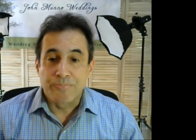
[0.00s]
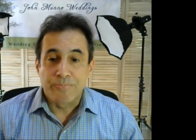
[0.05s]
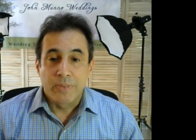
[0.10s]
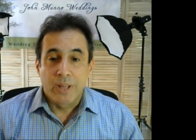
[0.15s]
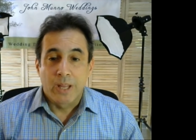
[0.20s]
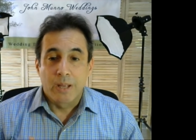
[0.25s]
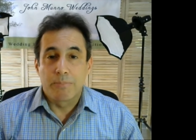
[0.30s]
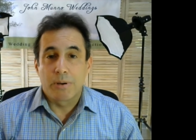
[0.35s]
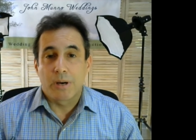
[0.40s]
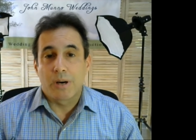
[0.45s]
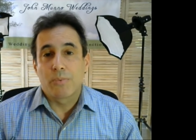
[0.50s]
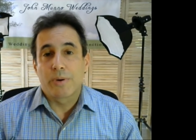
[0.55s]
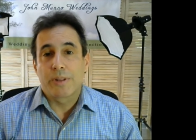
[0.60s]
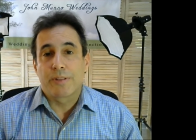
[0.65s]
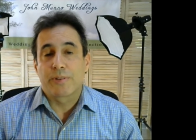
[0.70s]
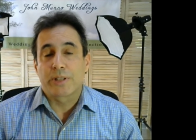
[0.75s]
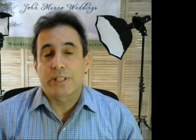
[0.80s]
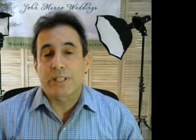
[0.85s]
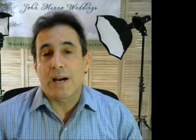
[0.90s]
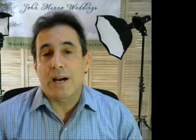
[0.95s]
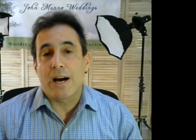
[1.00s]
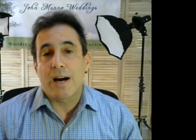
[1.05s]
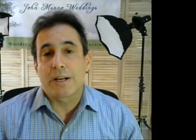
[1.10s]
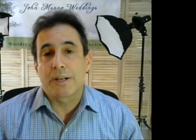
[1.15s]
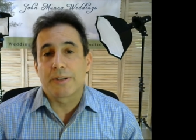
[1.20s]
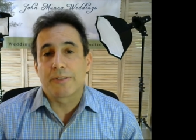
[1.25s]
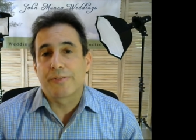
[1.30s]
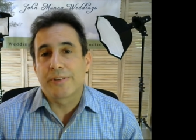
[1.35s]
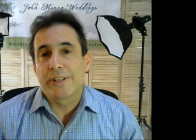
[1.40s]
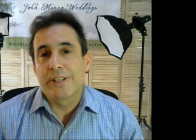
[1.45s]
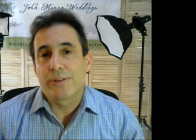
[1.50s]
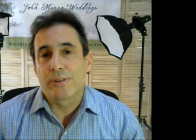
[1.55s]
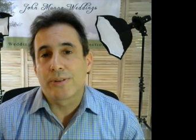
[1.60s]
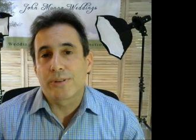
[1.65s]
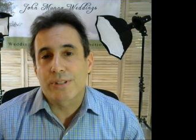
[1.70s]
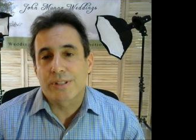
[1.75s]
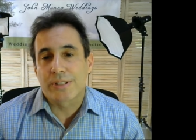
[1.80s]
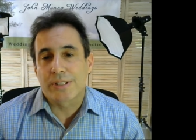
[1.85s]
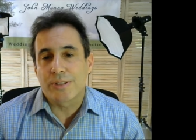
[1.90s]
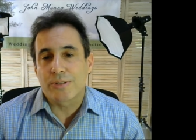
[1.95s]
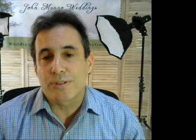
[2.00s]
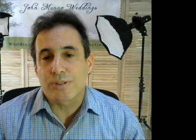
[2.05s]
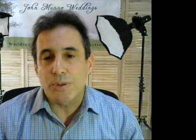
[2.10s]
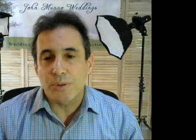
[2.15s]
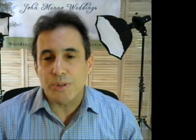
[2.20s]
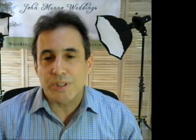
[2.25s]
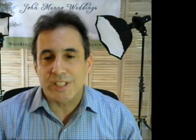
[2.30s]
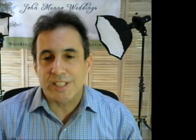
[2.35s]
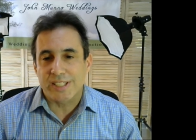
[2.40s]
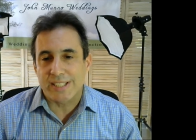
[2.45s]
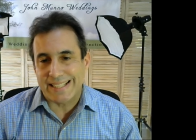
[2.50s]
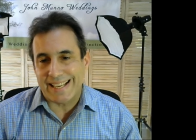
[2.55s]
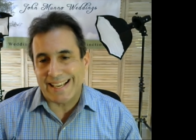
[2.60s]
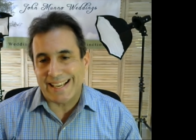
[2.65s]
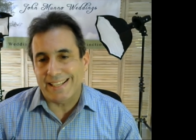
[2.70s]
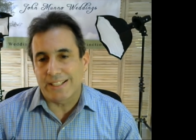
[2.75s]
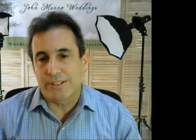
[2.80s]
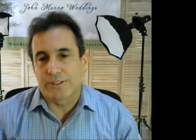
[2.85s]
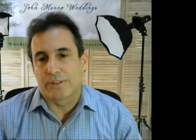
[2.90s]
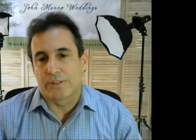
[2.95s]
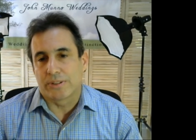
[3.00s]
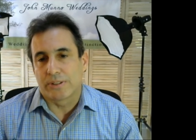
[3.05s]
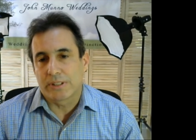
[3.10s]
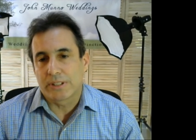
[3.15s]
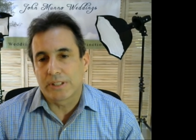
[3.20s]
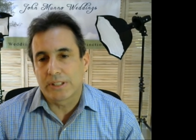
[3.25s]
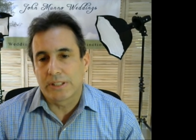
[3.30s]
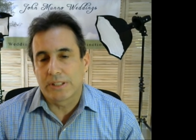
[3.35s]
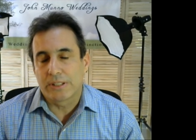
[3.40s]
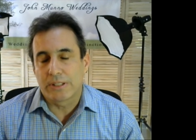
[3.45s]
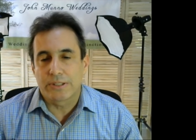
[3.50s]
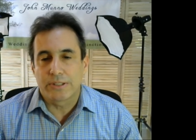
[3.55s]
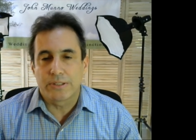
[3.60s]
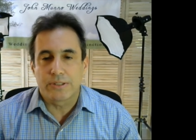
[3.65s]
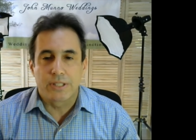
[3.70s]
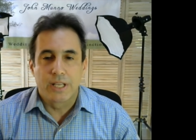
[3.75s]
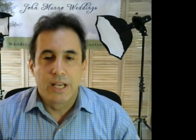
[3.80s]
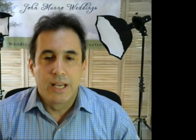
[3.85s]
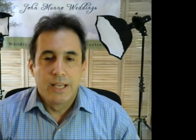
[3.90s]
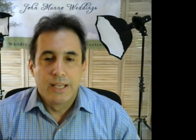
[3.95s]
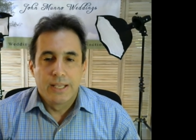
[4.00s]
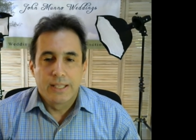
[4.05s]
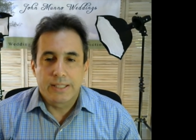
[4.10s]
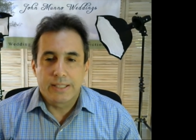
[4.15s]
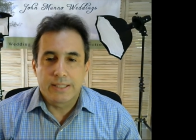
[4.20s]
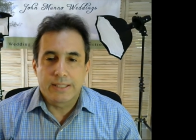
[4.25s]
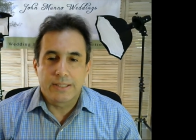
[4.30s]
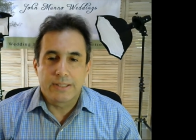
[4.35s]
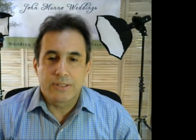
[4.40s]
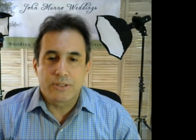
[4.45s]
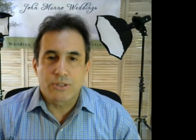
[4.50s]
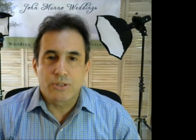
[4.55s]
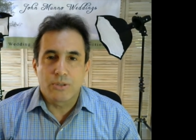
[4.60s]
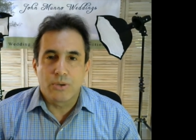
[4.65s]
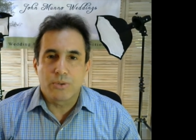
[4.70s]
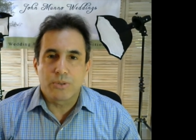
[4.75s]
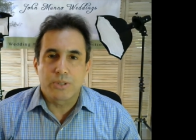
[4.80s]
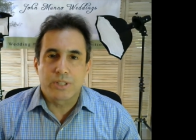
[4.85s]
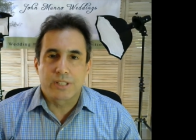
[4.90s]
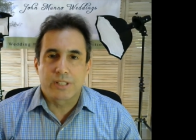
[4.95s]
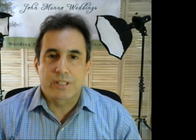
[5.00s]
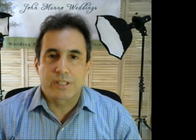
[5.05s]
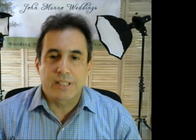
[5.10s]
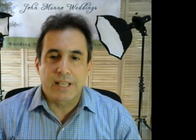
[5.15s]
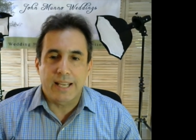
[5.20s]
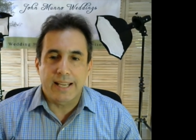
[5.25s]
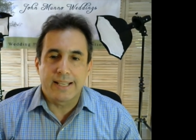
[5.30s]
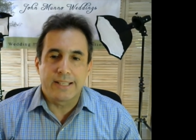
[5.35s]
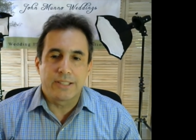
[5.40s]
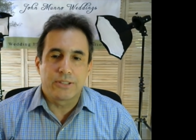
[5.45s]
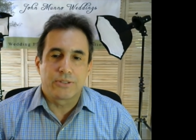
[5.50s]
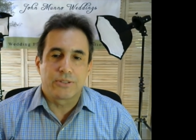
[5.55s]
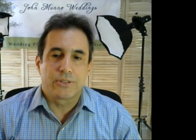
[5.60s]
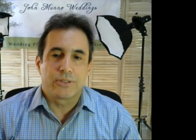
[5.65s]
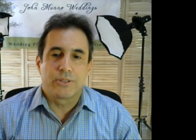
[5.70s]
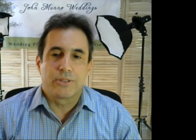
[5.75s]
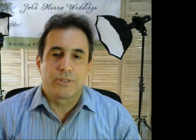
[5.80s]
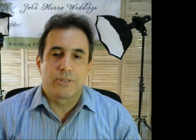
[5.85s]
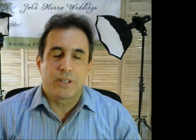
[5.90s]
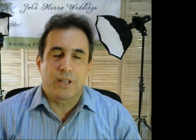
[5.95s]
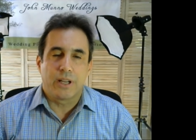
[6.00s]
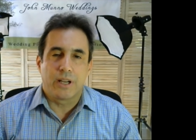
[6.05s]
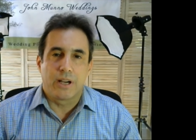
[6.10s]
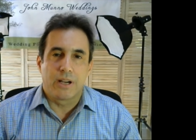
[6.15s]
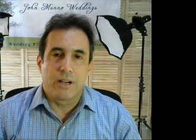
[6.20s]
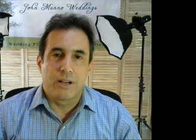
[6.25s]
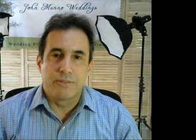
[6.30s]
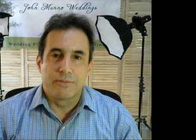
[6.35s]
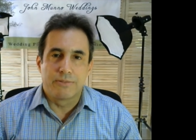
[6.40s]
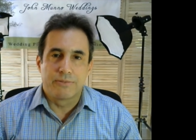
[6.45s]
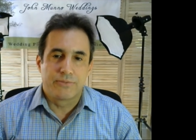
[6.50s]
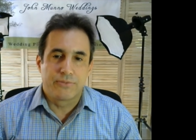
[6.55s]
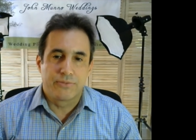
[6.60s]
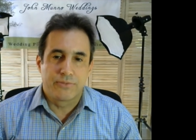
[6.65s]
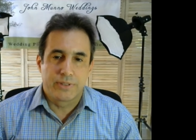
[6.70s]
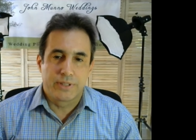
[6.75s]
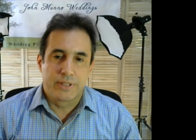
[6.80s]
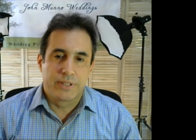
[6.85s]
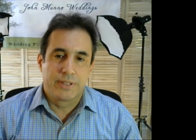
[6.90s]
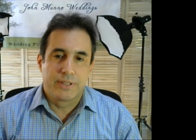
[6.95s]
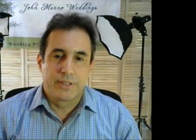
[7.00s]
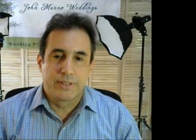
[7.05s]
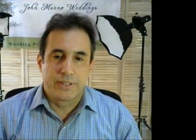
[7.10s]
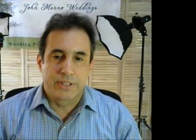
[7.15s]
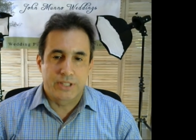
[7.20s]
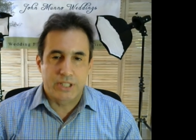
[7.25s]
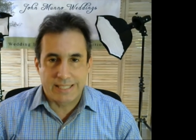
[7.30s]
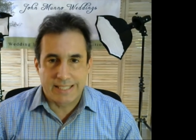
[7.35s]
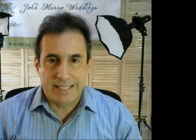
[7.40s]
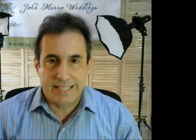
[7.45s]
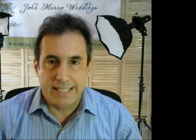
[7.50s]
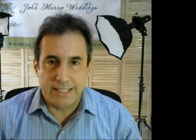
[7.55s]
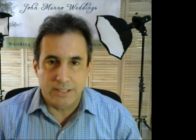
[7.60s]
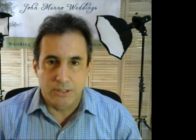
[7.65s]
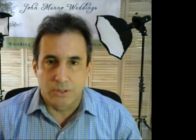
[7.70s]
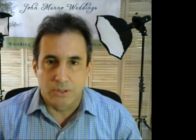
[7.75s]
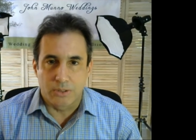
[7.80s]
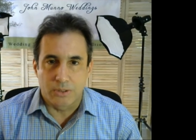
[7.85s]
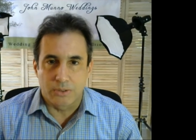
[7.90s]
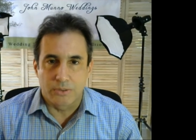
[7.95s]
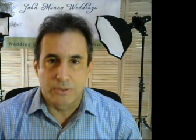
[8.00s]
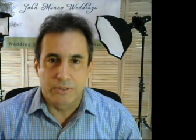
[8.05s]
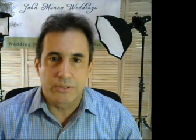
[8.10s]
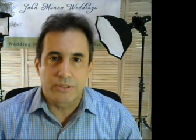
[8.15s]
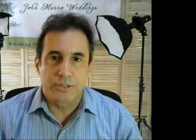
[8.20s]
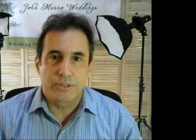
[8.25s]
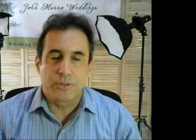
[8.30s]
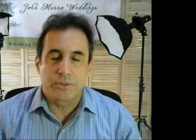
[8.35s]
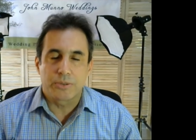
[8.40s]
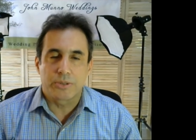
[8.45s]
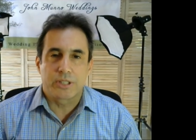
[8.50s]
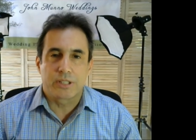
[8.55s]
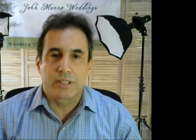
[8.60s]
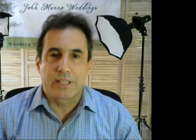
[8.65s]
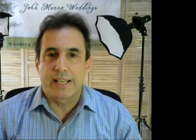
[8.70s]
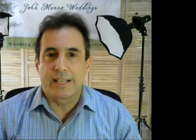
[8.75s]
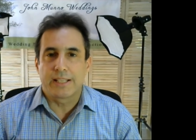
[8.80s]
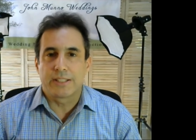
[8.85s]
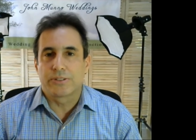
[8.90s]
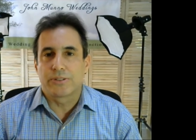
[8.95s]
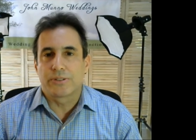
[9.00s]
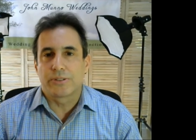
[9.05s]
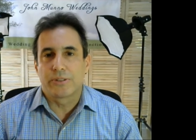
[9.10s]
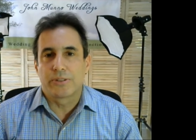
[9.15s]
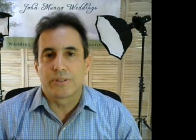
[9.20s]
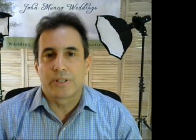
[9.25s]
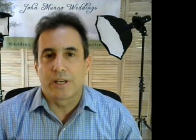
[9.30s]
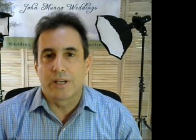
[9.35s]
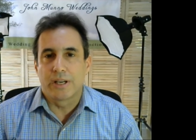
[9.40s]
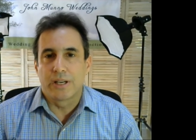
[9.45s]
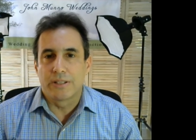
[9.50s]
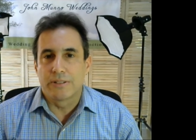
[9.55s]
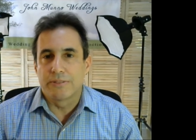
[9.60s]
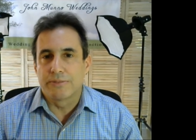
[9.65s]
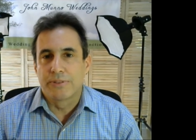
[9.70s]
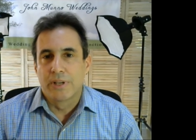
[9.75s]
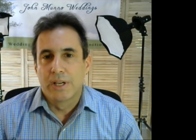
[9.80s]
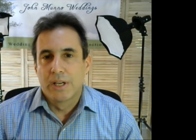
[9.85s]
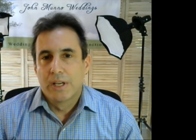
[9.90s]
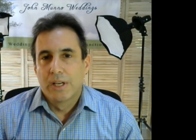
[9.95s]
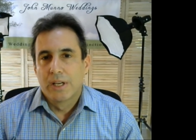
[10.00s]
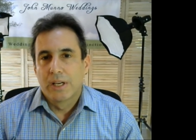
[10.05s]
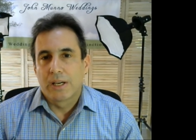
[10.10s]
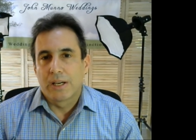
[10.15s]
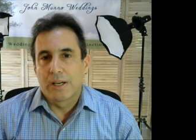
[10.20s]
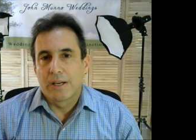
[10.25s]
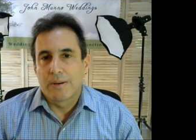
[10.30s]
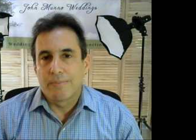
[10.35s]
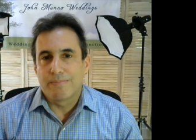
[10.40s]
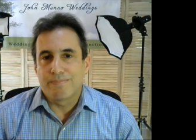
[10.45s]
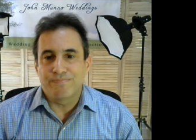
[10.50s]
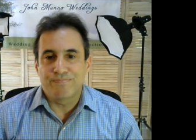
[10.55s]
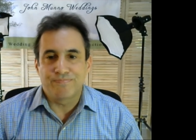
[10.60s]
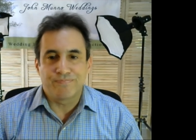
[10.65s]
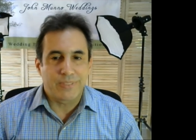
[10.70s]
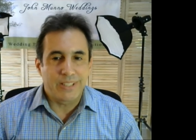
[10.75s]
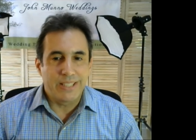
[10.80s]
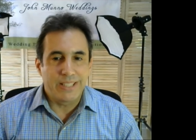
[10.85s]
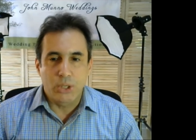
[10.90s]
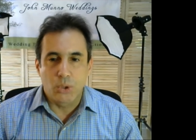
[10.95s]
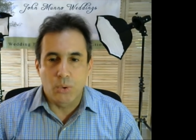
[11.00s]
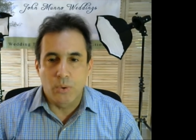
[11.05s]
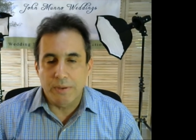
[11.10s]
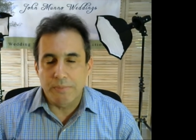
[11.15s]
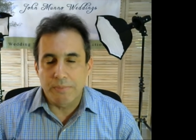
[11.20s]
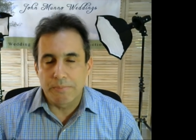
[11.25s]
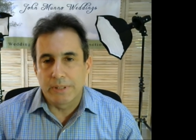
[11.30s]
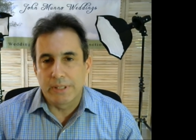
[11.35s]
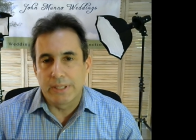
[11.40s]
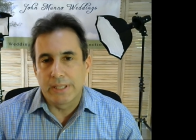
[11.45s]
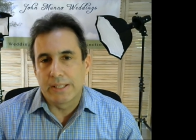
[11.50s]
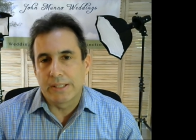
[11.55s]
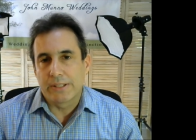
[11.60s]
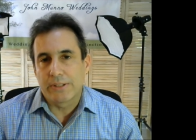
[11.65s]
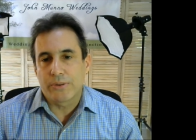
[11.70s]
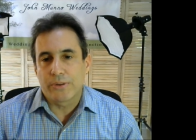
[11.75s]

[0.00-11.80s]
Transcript: But with photography, there's there's no standard. You know, there's there's no standard of skill. There's no standard of um, equipment.